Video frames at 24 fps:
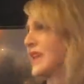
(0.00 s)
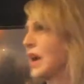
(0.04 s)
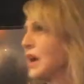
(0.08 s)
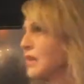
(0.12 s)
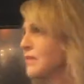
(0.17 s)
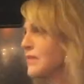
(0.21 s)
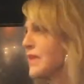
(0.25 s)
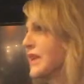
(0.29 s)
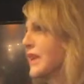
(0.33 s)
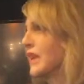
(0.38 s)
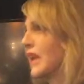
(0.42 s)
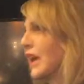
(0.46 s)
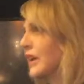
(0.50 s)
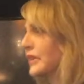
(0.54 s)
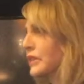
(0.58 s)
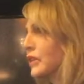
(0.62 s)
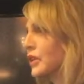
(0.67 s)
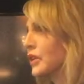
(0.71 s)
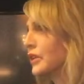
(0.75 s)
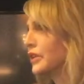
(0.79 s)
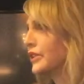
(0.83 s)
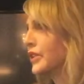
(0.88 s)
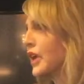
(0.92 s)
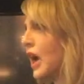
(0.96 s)
taught me and I
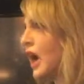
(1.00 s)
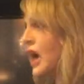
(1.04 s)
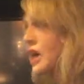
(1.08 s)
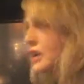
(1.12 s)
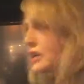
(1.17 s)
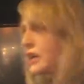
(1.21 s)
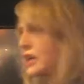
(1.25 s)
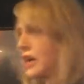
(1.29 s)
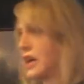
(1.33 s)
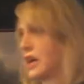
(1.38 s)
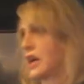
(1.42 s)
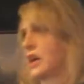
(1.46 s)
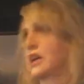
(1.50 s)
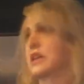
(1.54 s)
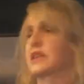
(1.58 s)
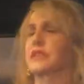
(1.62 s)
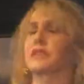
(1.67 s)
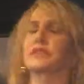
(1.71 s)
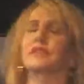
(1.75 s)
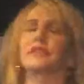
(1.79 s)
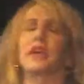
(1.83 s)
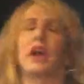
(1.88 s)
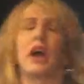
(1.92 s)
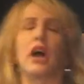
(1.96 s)
go
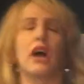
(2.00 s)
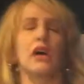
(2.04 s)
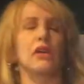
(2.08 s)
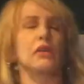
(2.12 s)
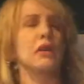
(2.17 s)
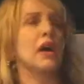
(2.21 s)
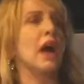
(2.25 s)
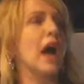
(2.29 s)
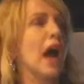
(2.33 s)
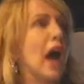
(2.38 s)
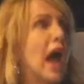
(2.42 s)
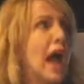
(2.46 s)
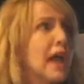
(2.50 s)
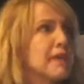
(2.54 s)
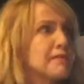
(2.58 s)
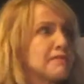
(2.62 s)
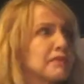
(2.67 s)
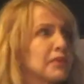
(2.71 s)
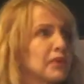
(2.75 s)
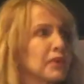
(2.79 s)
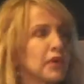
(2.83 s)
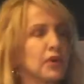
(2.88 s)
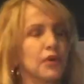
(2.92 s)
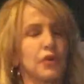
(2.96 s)
younger. So I
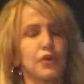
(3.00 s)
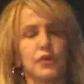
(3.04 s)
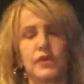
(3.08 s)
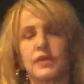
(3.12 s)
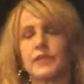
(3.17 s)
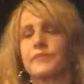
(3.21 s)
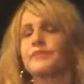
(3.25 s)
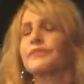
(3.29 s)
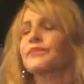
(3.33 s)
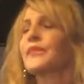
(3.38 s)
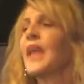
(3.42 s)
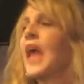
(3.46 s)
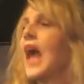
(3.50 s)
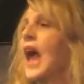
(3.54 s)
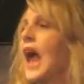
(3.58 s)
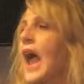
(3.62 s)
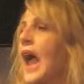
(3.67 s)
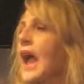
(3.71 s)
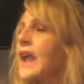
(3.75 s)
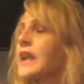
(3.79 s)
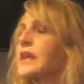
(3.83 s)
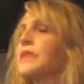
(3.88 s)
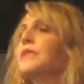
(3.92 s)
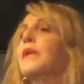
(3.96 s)
grew.
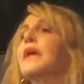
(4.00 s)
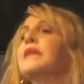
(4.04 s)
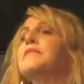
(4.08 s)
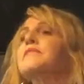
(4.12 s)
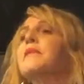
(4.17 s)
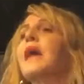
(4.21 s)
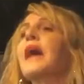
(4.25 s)
Anyway,